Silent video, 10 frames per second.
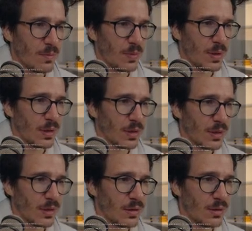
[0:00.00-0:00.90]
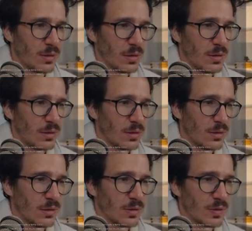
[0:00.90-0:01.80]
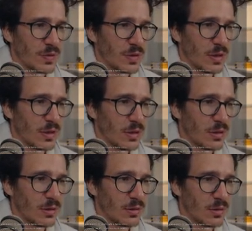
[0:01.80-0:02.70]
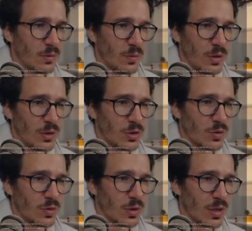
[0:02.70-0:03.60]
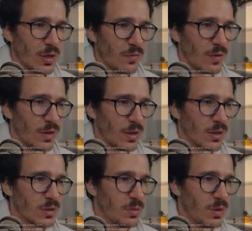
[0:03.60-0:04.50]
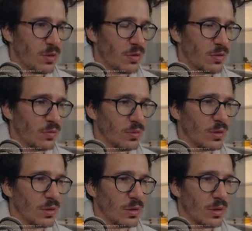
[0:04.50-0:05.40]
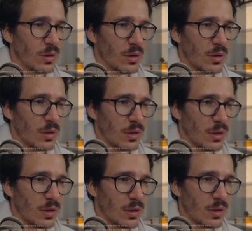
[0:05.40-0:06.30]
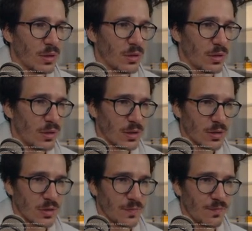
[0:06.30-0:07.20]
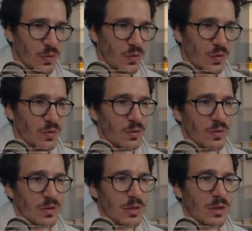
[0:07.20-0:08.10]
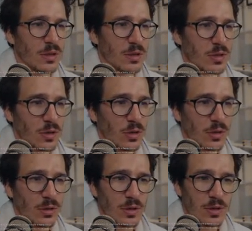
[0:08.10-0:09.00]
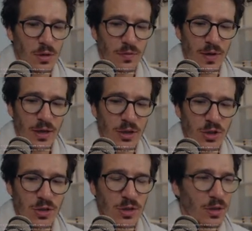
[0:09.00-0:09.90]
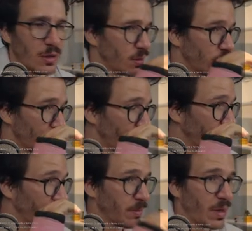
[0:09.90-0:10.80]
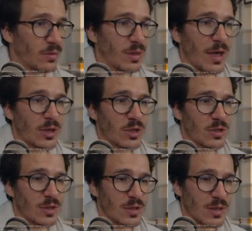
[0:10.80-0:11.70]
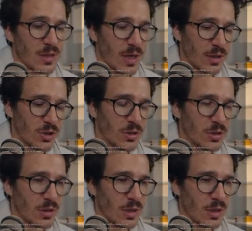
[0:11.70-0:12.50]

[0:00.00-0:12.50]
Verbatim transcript: plugin slug, we should have a Gatsby node. And yes, so you see it installed instead of actions here, instead of get bounded actions, it says actions.